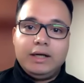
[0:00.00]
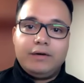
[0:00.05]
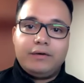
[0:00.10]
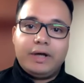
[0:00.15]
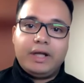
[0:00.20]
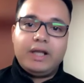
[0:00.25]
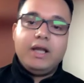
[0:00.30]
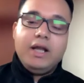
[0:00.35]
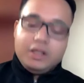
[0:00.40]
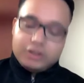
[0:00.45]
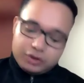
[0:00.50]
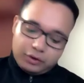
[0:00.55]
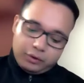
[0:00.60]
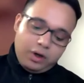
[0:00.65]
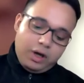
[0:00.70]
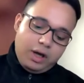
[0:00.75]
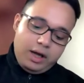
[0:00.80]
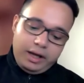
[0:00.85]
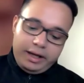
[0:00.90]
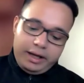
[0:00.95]
right?
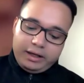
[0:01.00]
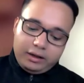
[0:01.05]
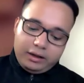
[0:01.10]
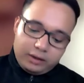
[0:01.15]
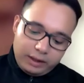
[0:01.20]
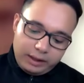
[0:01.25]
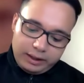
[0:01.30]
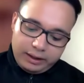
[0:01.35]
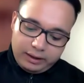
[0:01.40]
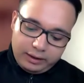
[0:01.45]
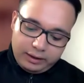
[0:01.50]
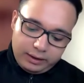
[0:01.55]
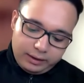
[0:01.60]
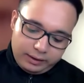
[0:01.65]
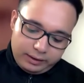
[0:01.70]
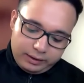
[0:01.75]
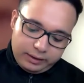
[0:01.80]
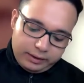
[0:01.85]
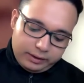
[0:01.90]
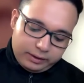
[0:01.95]
So
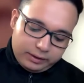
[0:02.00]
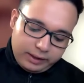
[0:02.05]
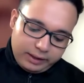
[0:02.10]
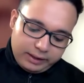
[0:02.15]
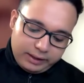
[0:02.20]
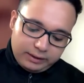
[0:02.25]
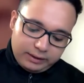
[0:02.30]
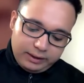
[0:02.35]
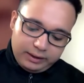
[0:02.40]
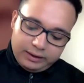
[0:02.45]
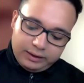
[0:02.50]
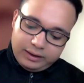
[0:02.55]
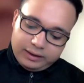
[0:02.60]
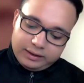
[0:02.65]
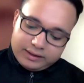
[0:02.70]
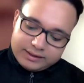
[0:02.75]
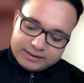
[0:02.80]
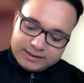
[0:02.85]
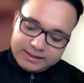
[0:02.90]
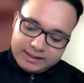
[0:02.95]

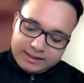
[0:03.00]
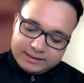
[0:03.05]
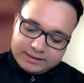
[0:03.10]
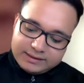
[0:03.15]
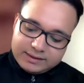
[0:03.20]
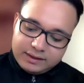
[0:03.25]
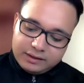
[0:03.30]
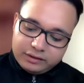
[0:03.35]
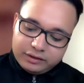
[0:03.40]
in this sense,